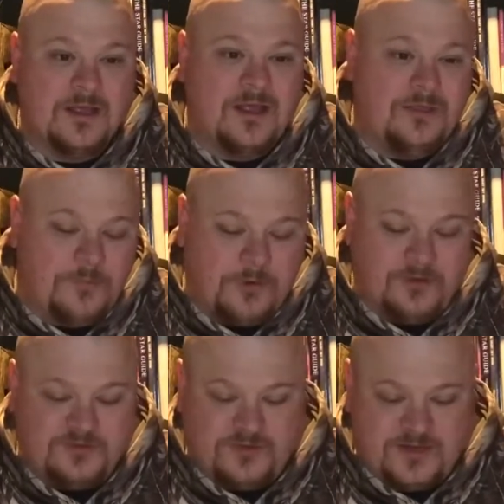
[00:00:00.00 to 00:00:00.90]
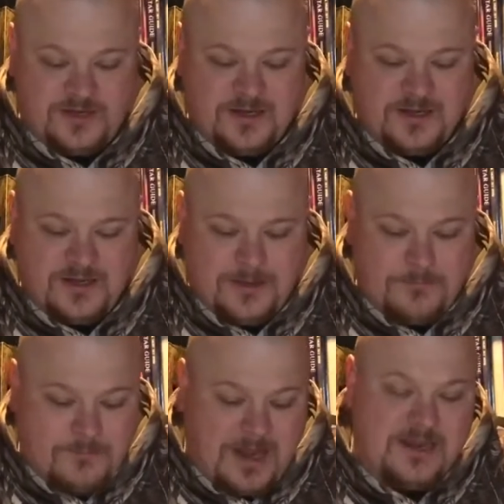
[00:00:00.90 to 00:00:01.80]
the person
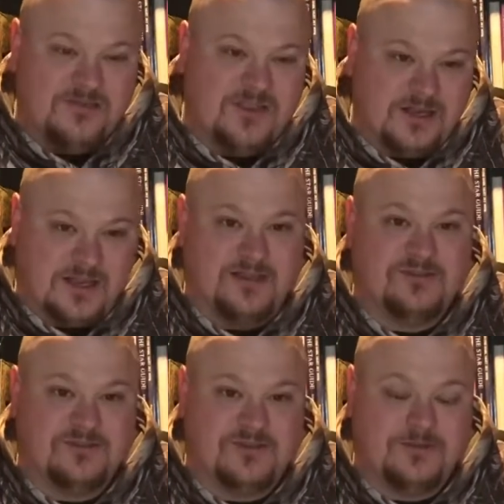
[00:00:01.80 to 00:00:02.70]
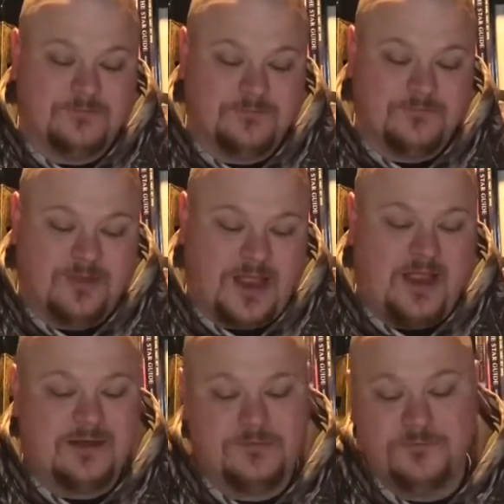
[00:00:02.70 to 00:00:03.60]
made the list
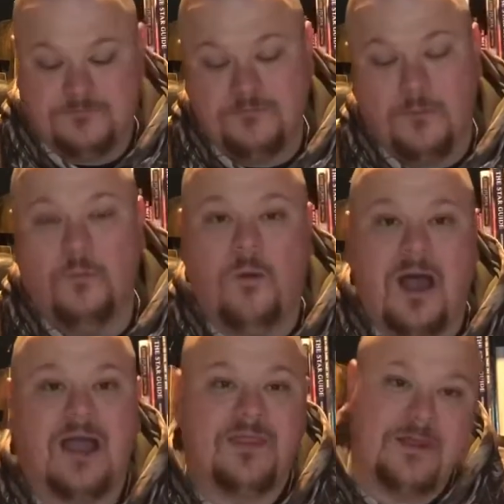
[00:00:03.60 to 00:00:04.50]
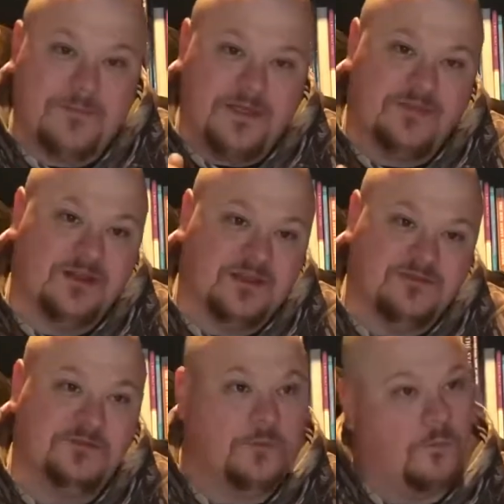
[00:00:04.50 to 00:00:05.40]
and why they made the list
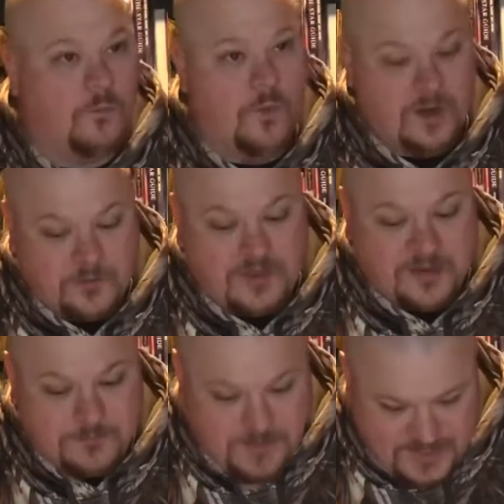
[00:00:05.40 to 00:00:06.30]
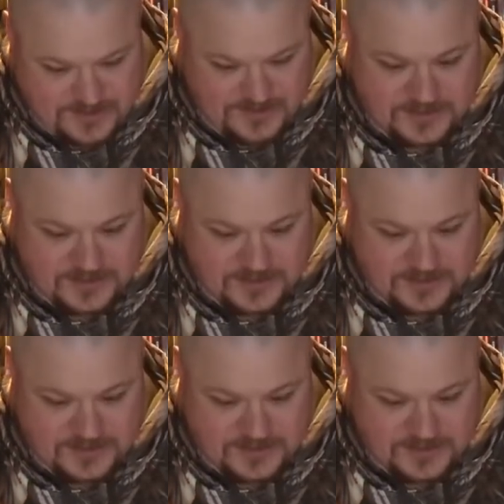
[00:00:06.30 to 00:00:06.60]
where they made it.